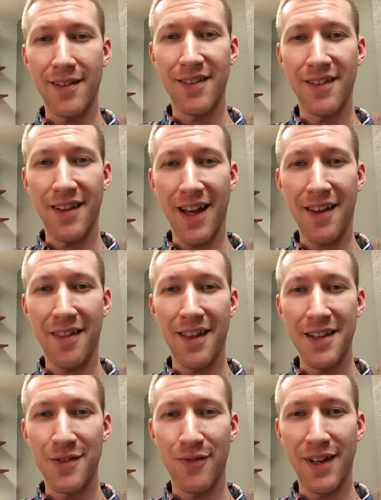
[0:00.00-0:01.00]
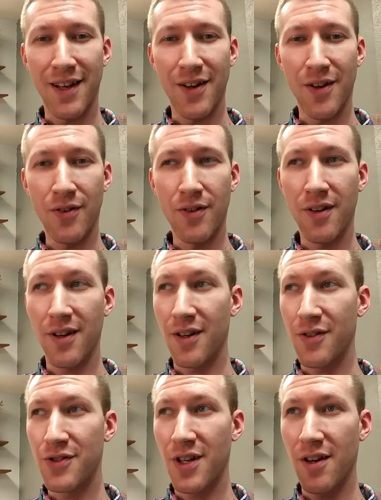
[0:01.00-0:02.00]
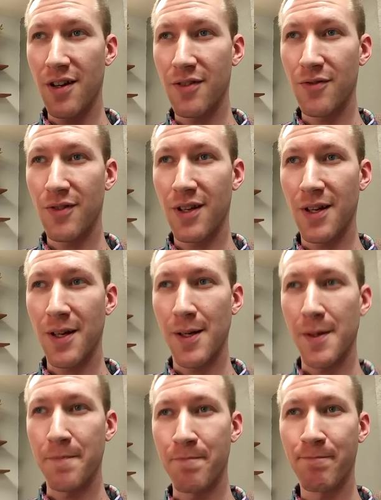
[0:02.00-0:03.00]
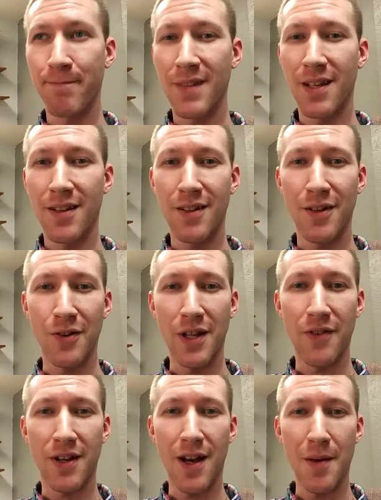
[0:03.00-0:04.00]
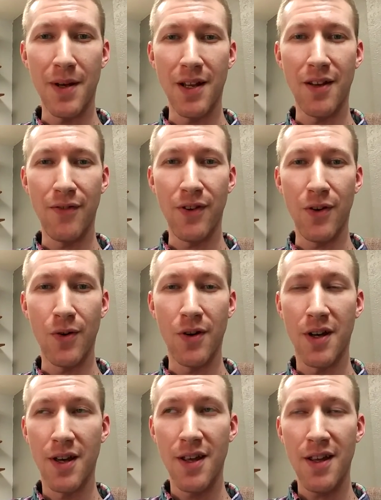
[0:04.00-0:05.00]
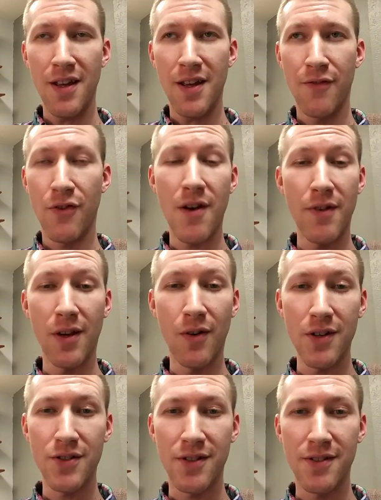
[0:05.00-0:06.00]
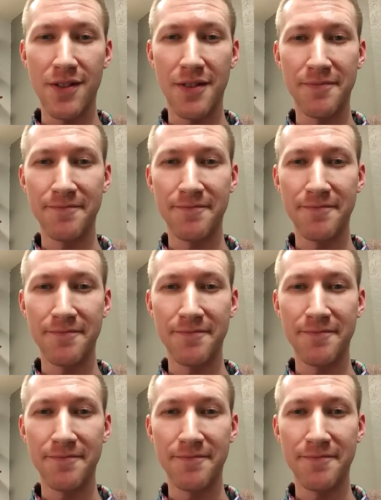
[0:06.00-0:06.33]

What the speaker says: Like this video, share it. Leave a comment if you have any questions.